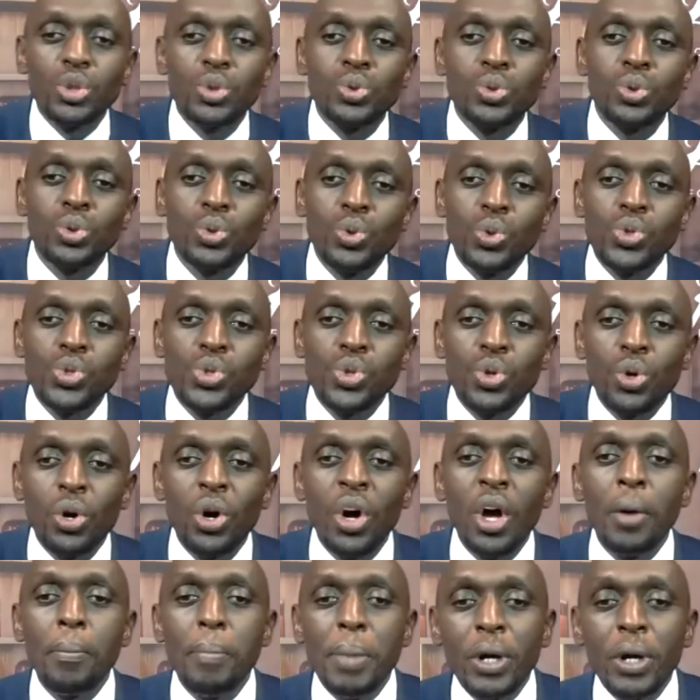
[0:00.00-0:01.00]
to do so
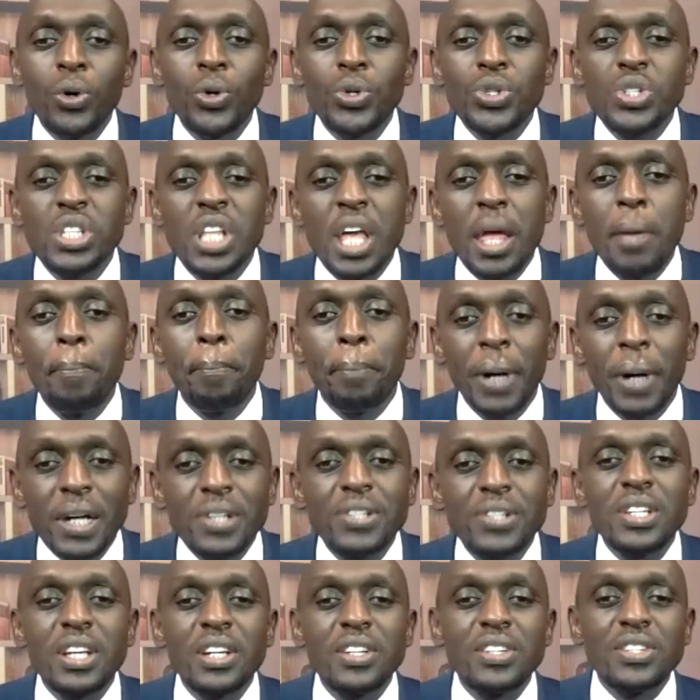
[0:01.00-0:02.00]
because they
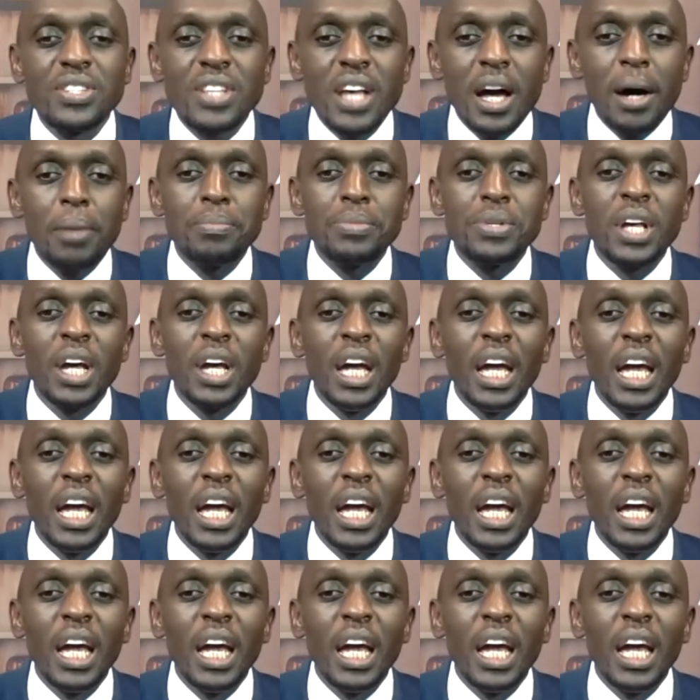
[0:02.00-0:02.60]
passed exams